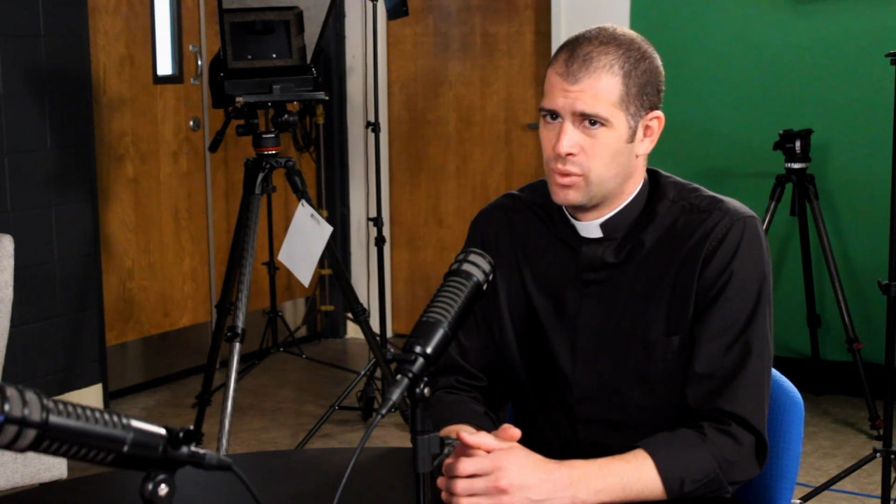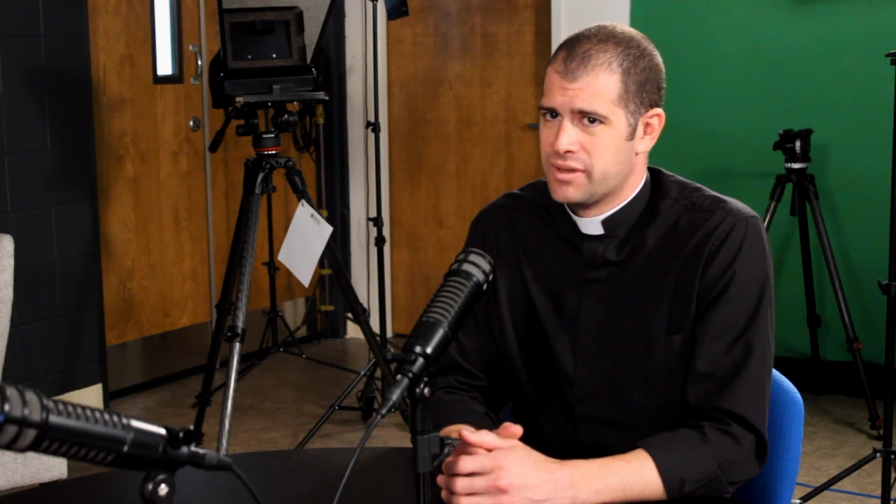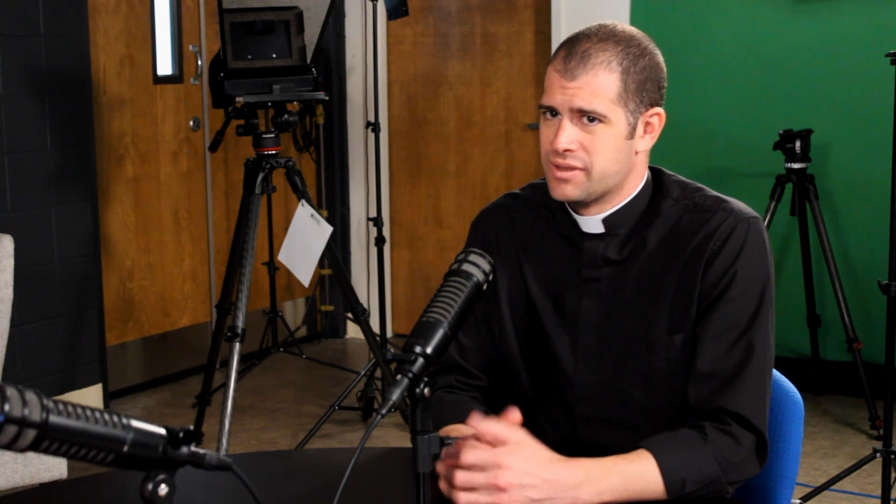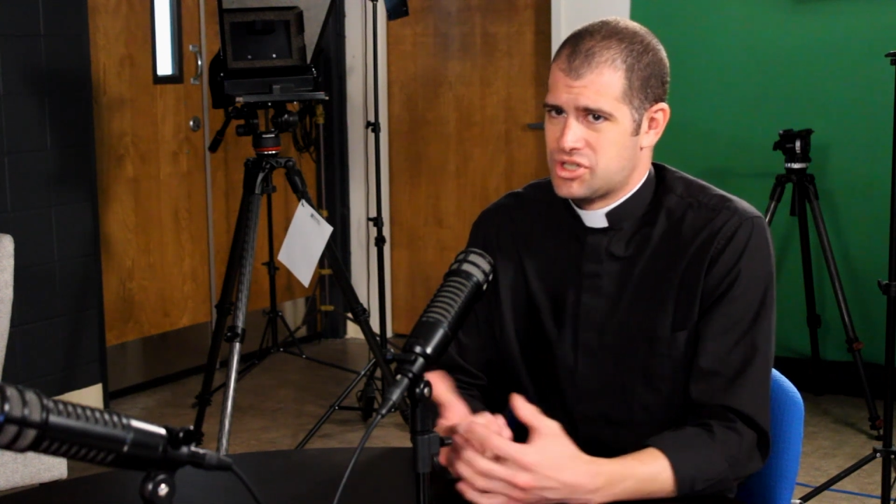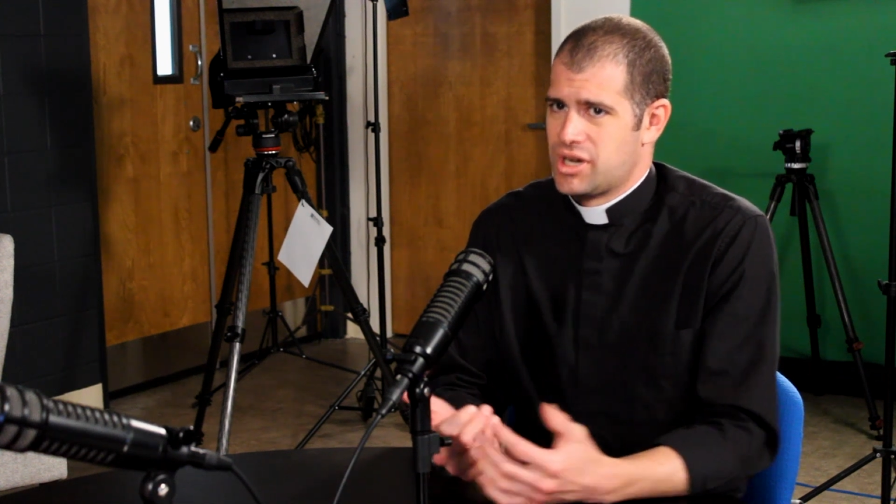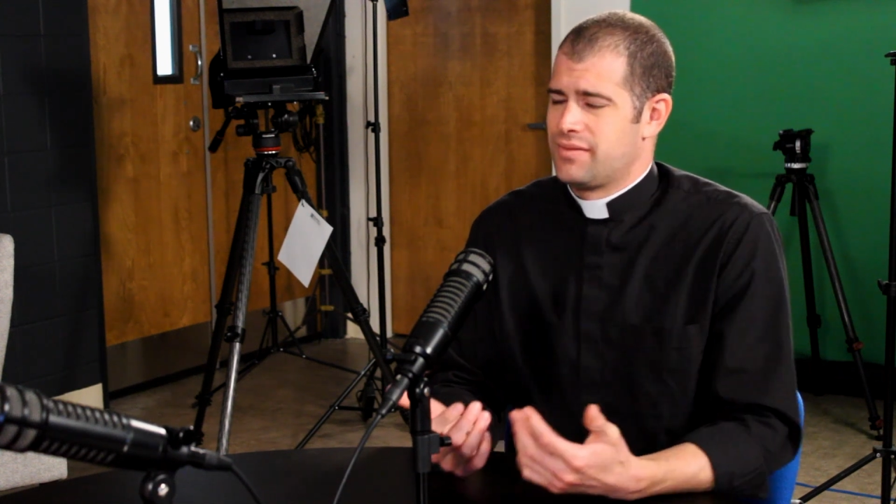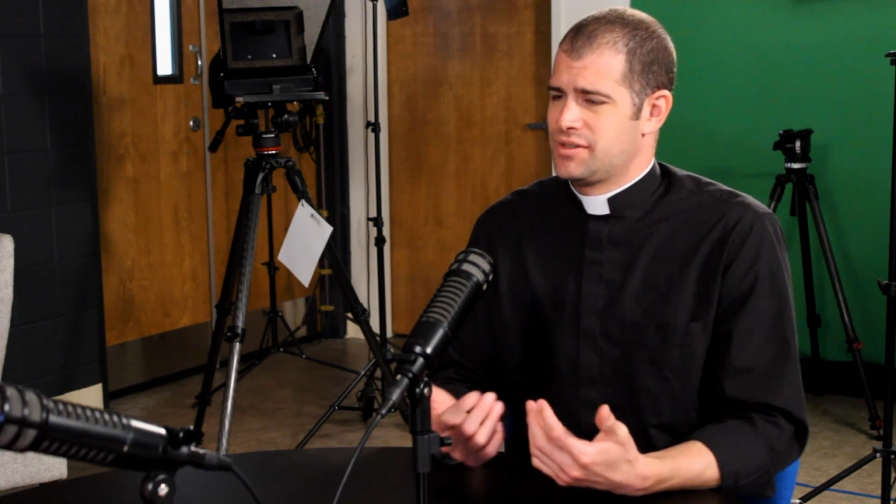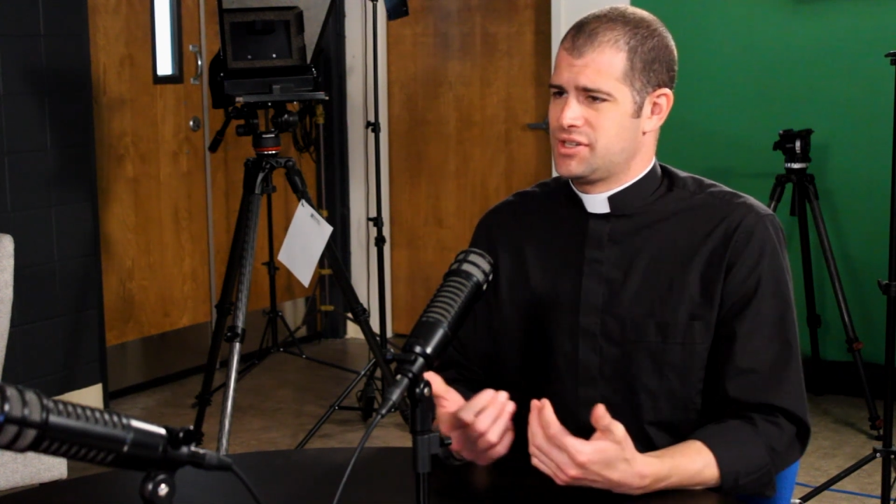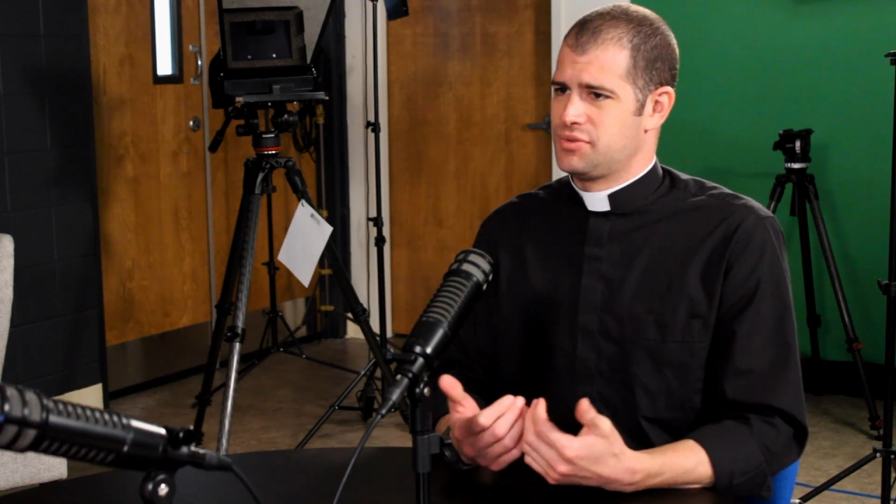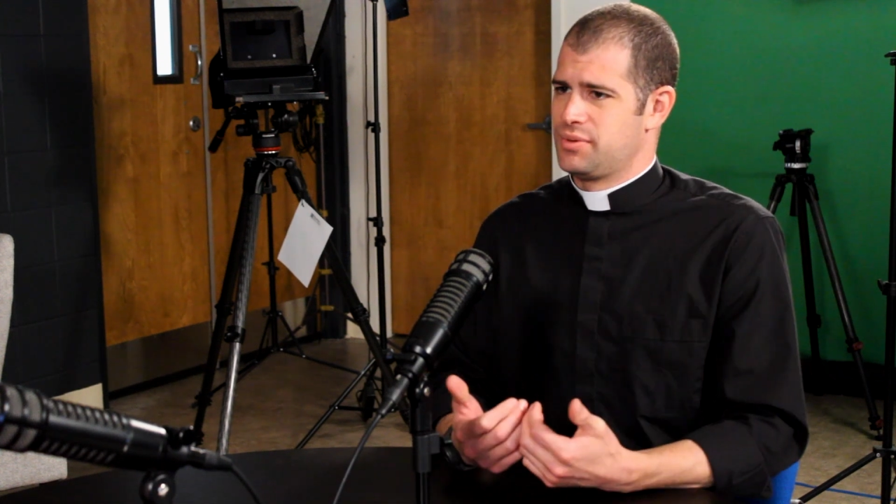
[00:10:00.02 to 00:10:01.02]
One of the
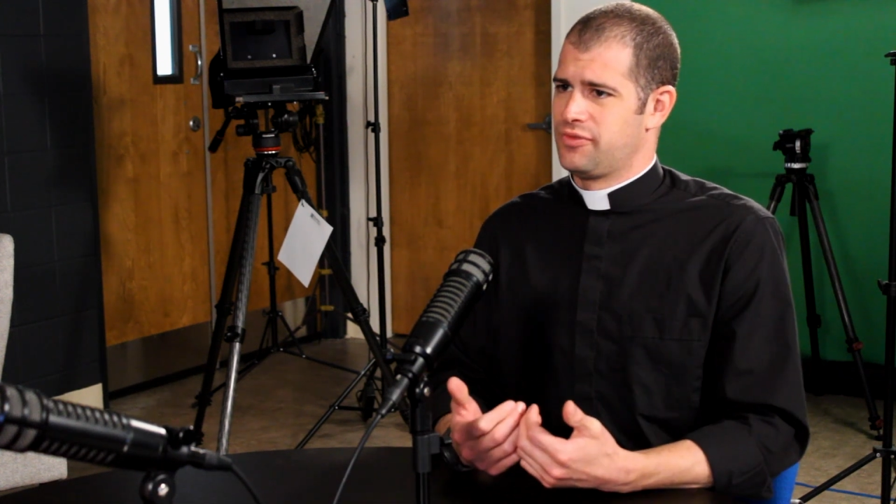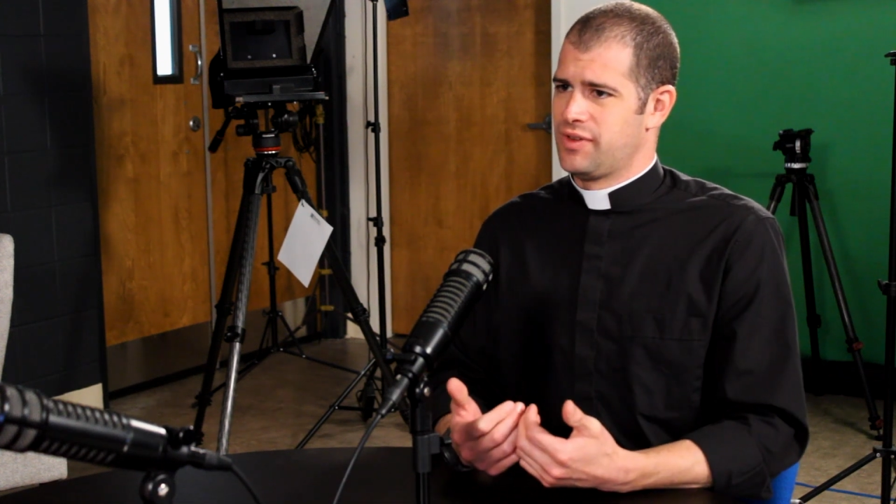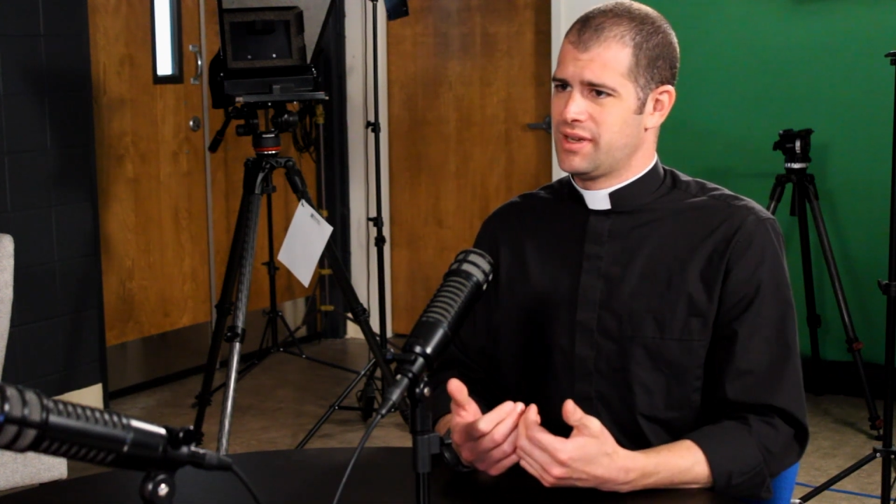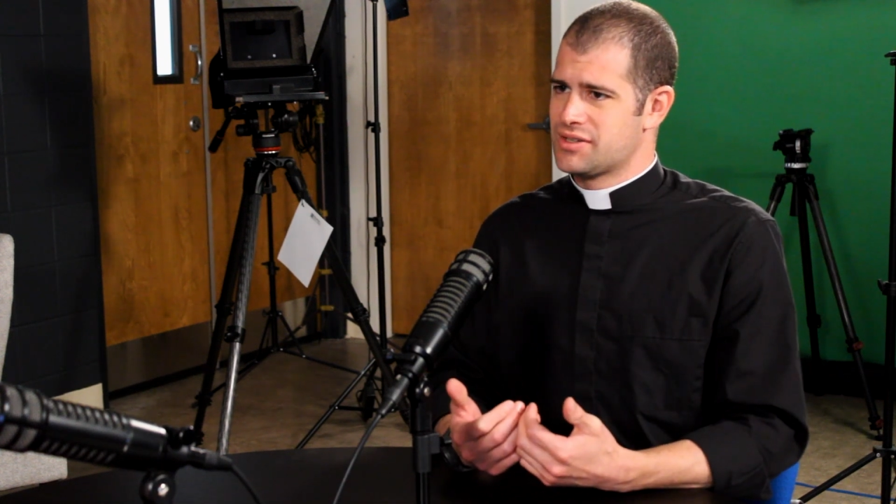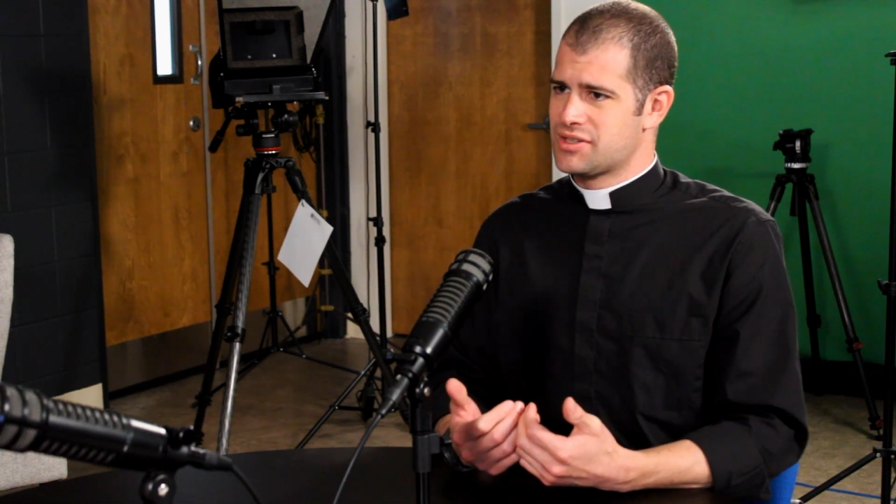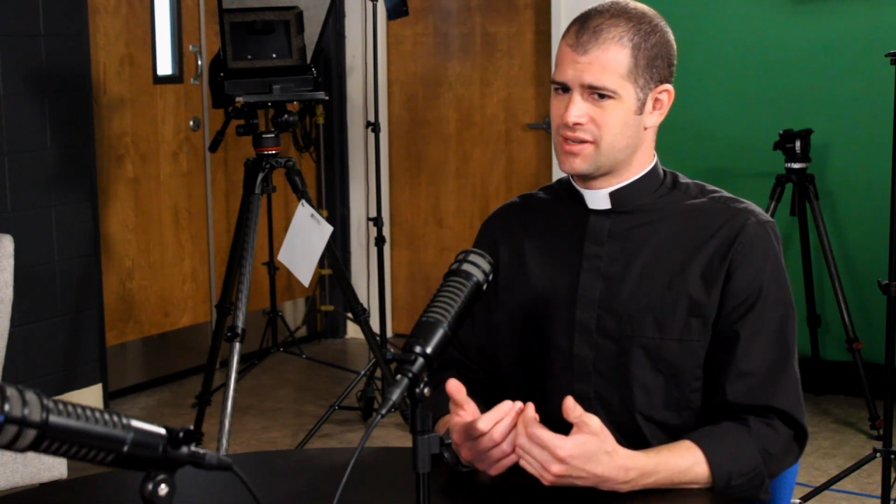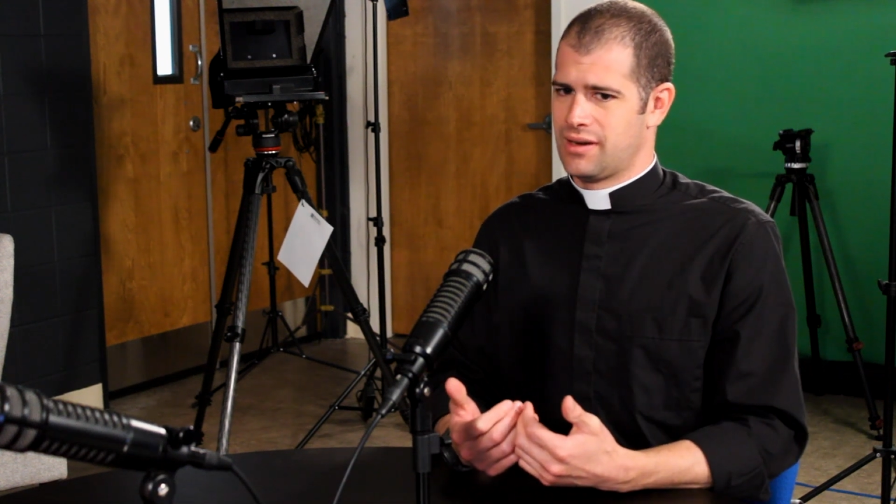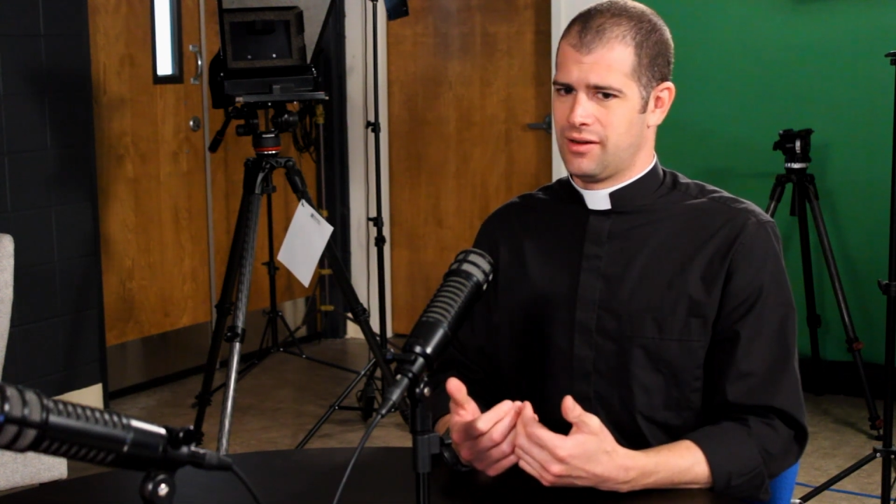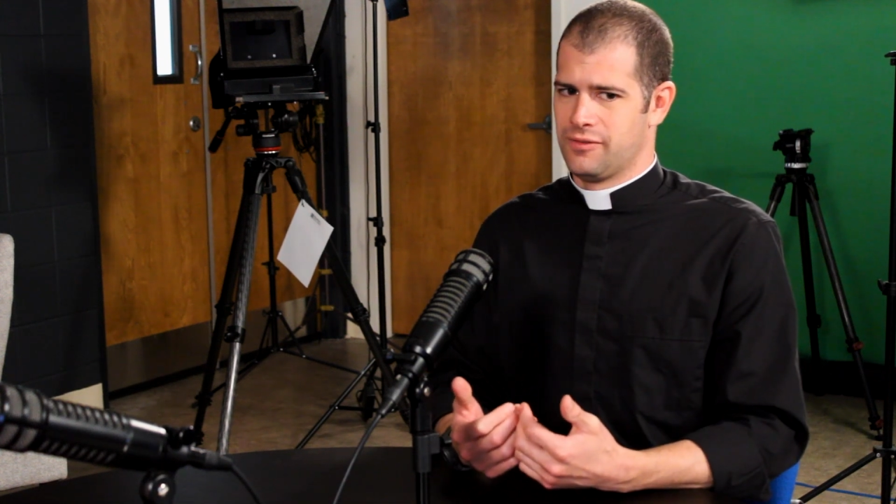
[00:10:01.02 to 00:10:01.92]
challenges we face